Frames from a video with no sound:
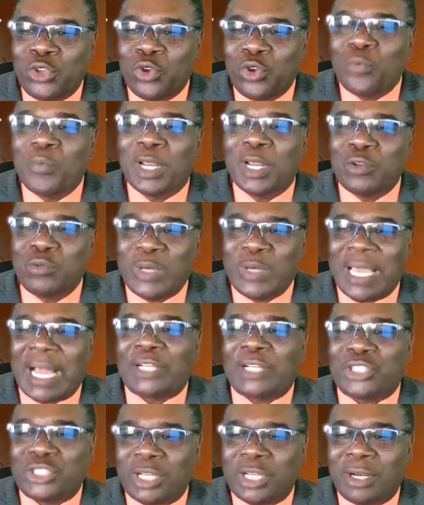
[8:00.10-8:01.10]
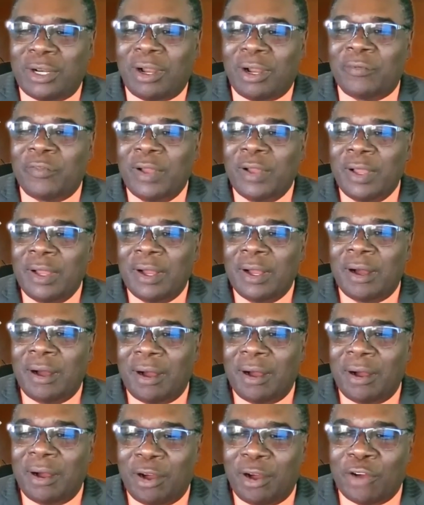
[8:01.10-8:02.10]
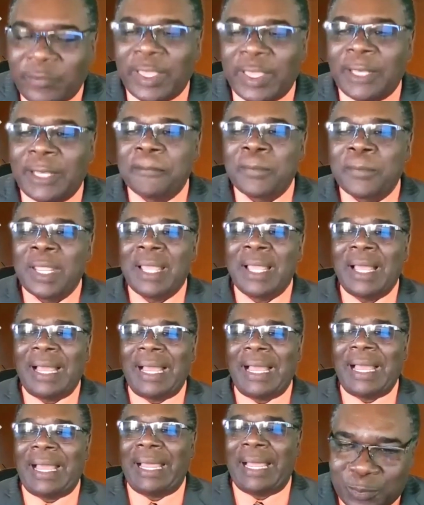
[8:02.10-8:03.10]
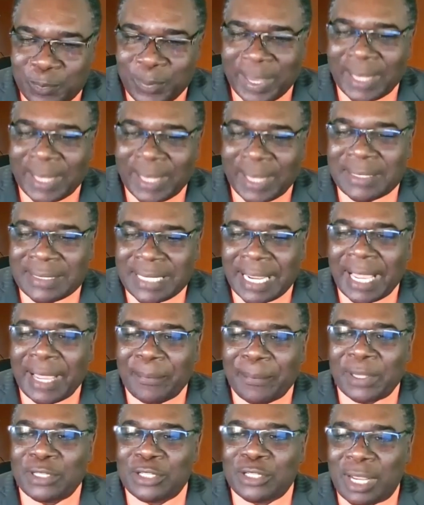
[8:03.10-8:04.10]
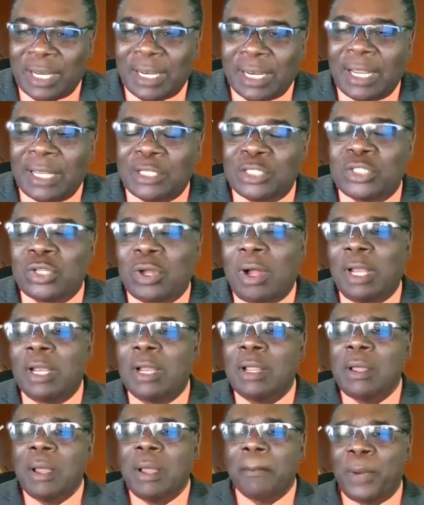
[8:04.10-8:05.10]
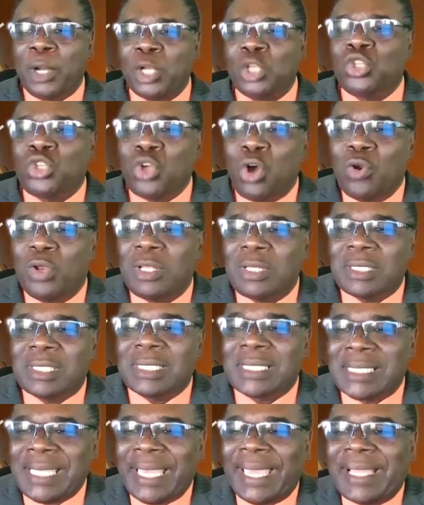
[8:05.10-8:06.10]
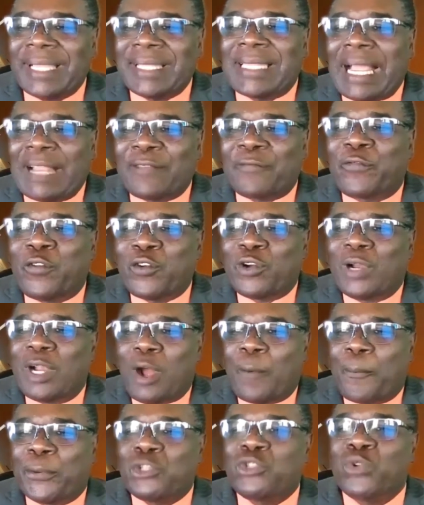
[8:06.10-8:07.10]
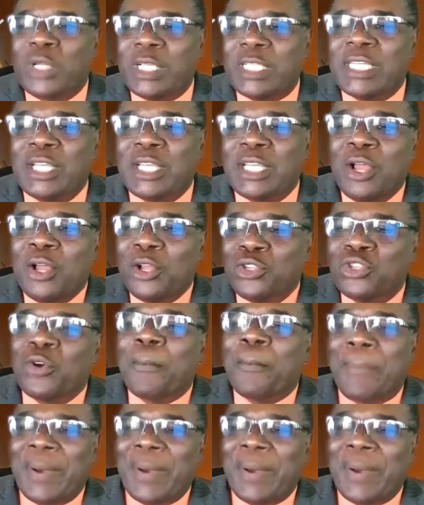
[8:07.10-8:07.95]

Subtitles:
a human reaction of grieving, and you spend time and so on. But don't take that for an opportunity